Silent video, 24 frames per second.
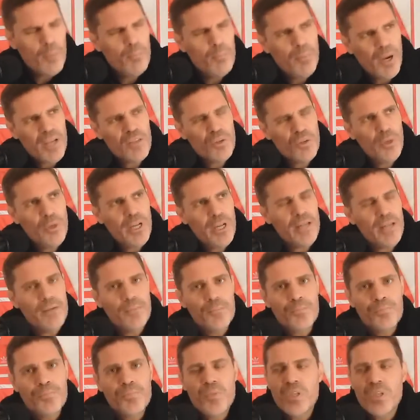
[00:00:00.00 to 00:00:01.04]
By the way,
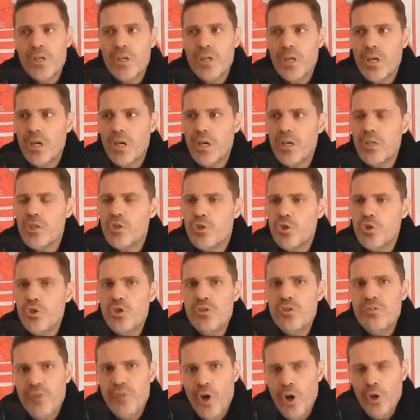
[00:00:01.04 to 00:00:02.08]
do
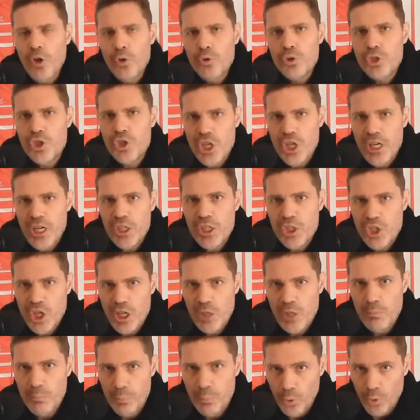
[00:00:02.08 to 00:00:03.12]
you follow
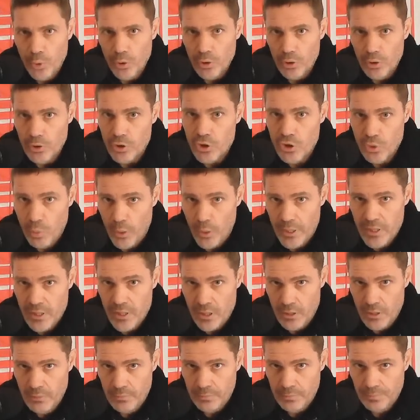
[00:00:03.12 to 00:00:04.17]
JJ Bull on
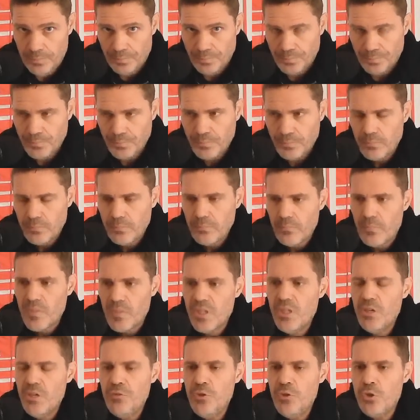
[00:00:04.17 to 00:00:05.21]
Twitter?
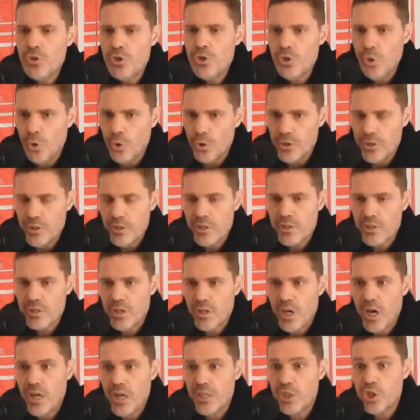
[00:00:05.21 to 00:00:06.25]
If you don't,
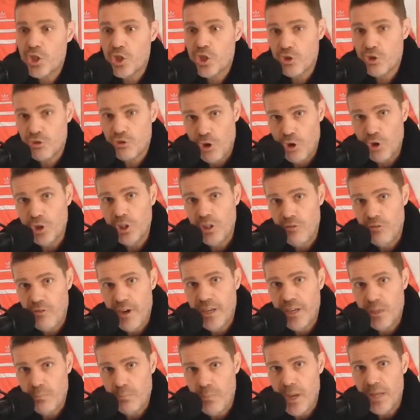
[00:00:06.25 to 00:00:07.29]
I strongly
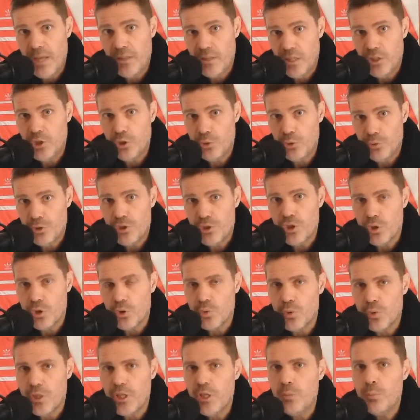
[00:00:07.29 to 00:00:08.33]
recommend that you
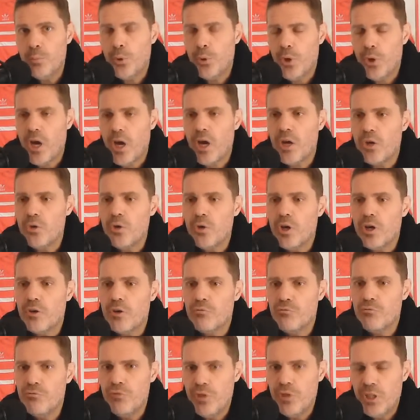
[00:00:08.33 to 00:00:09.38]
do. He put out a
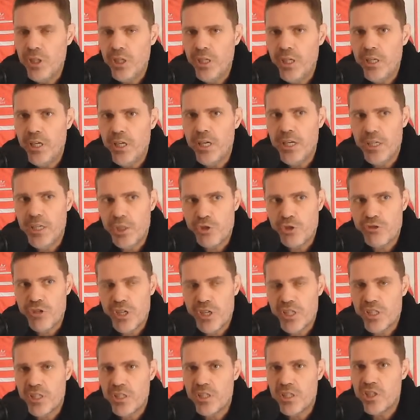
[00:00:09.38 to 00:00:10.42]
really
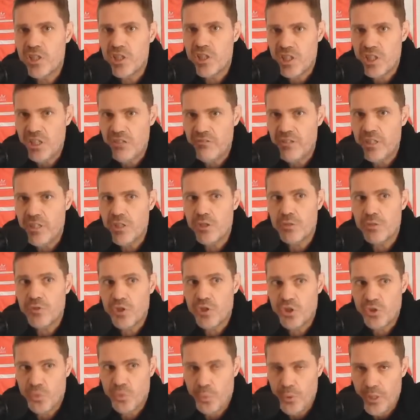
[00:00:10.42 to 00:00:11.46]
interesting series of
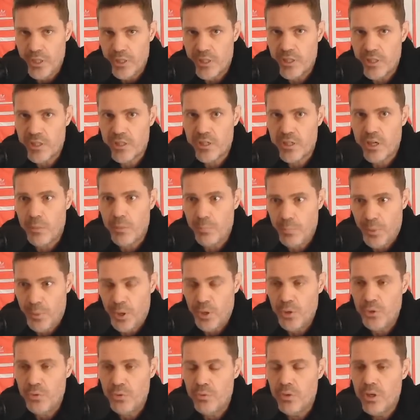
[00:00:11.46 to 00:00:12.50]
tweets
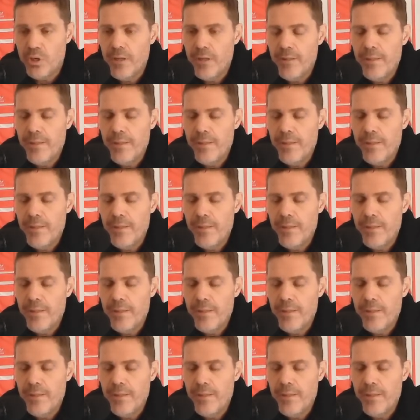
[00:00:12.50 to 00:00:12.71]
about